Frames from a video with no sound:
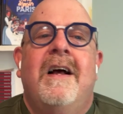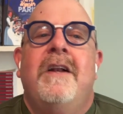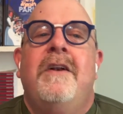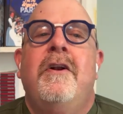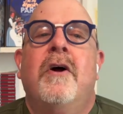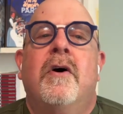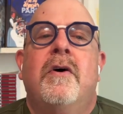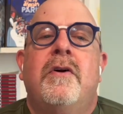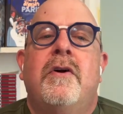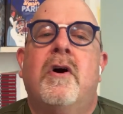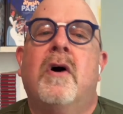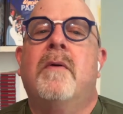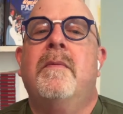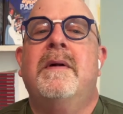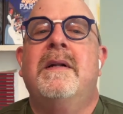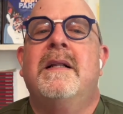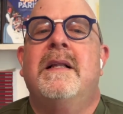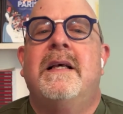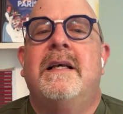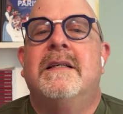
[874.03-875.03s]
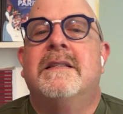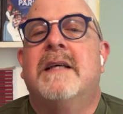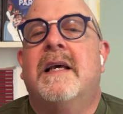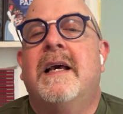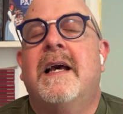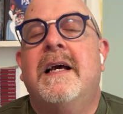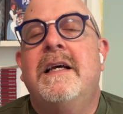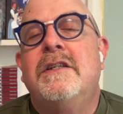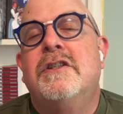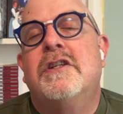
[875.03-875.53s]
known commonly as
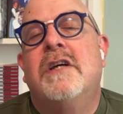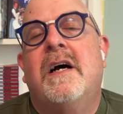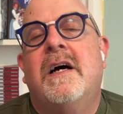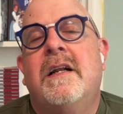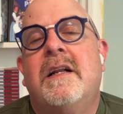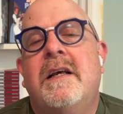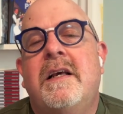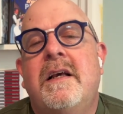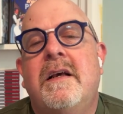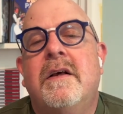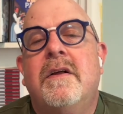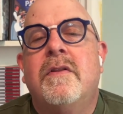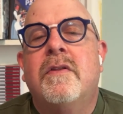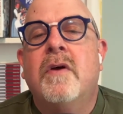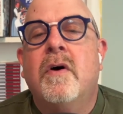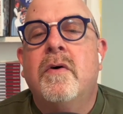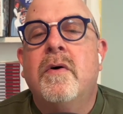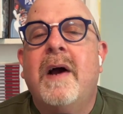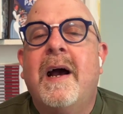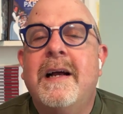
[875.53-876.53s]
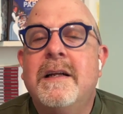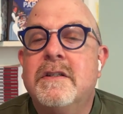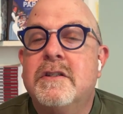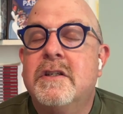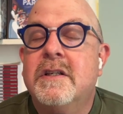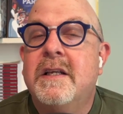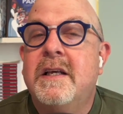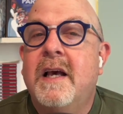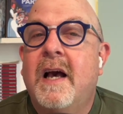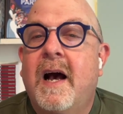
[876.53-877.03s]
acacia honey, though
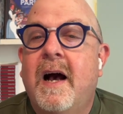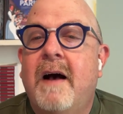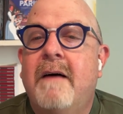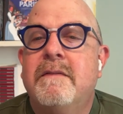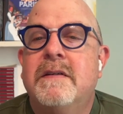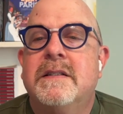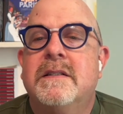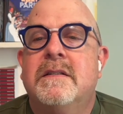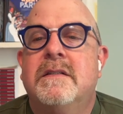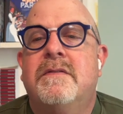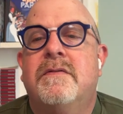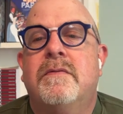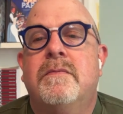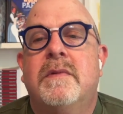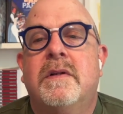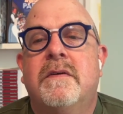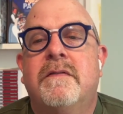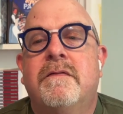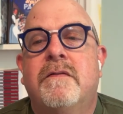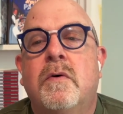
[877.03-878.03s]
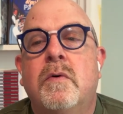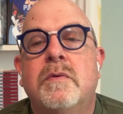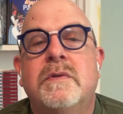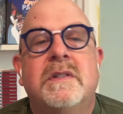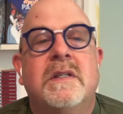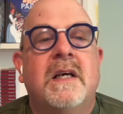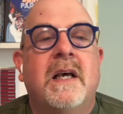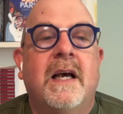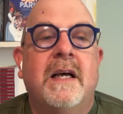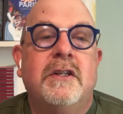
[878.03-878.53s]
actually harvested from the false
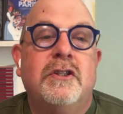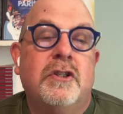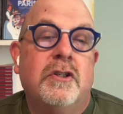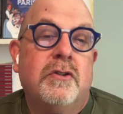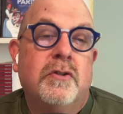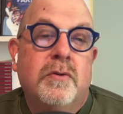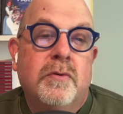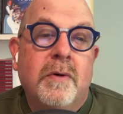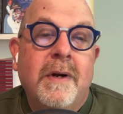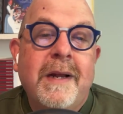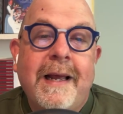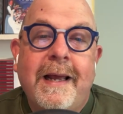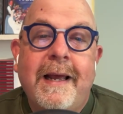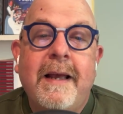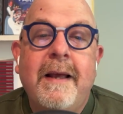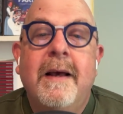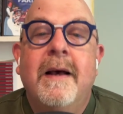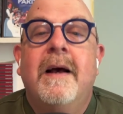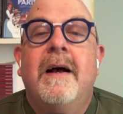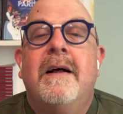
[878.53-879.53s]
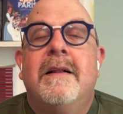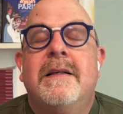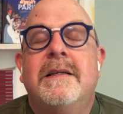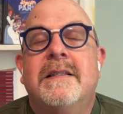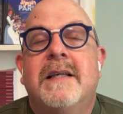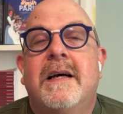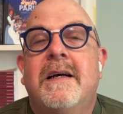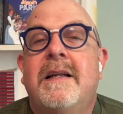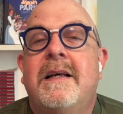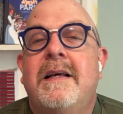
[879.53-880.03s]
acacia tree, this
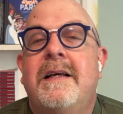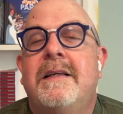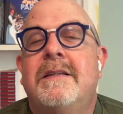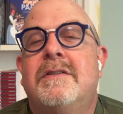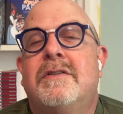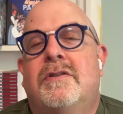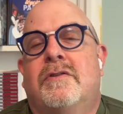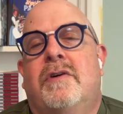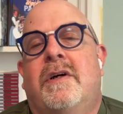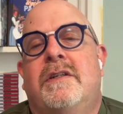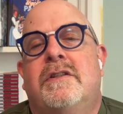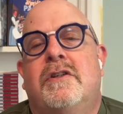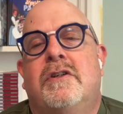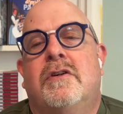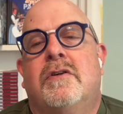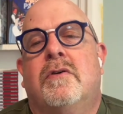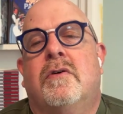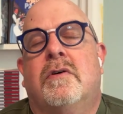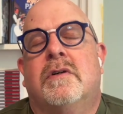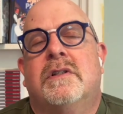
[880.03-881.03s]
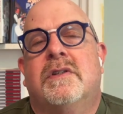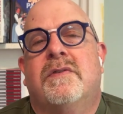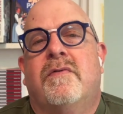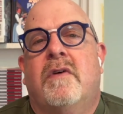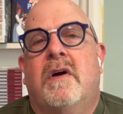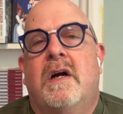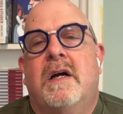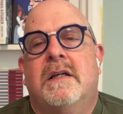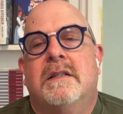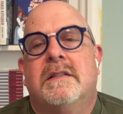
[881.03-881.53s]
honey is treasured across
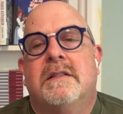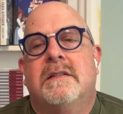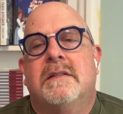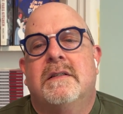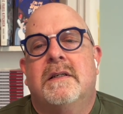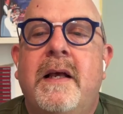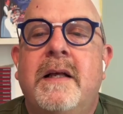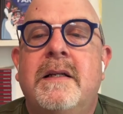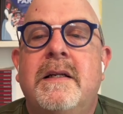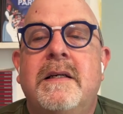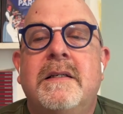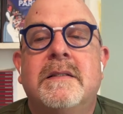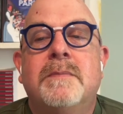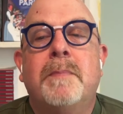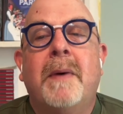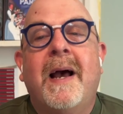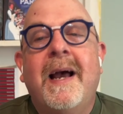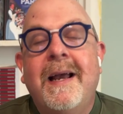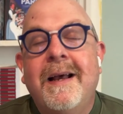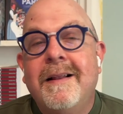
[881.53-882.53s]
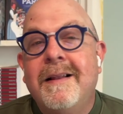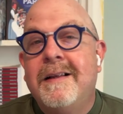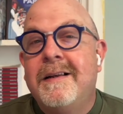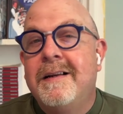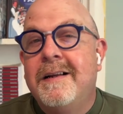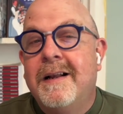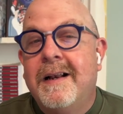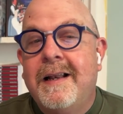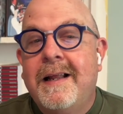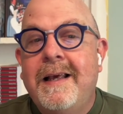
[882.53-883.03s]
France. It is pale and
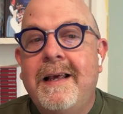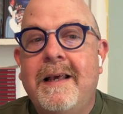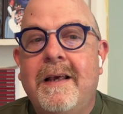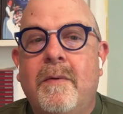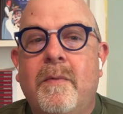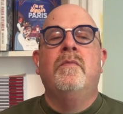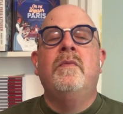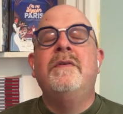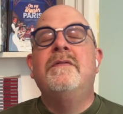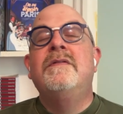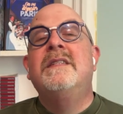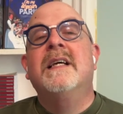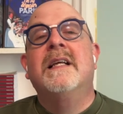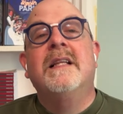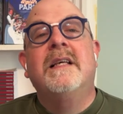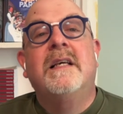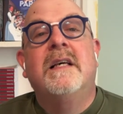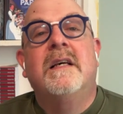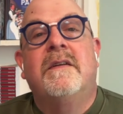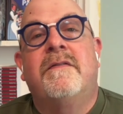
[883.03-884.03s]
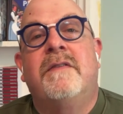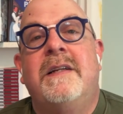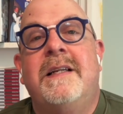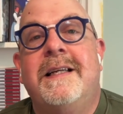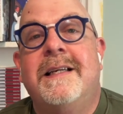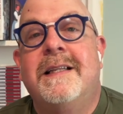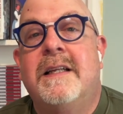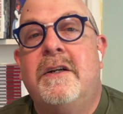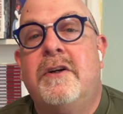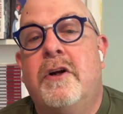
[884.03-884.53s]
clear, with delicate
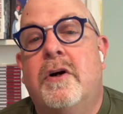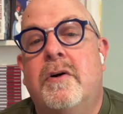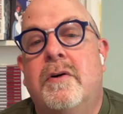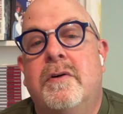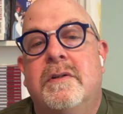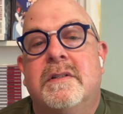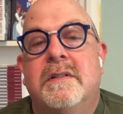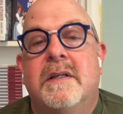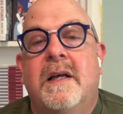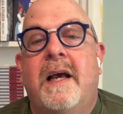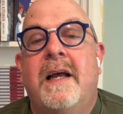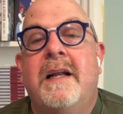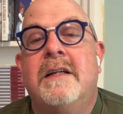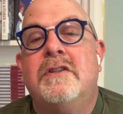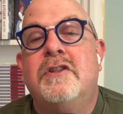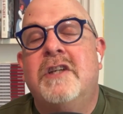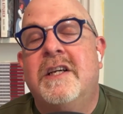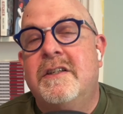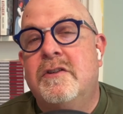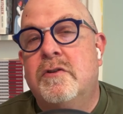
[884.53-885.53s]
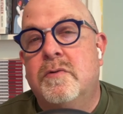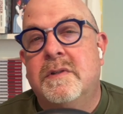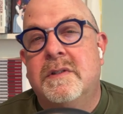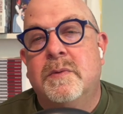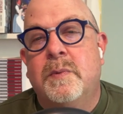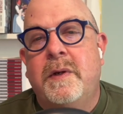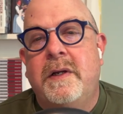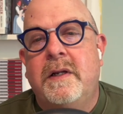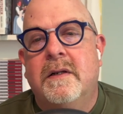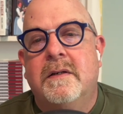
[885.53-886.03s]
vanilla notes and a gentle
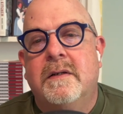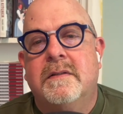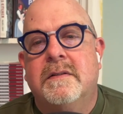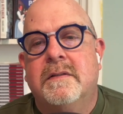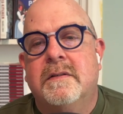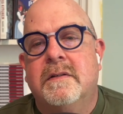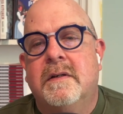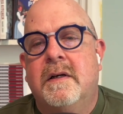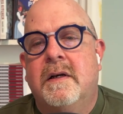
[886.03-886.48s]
sweetness.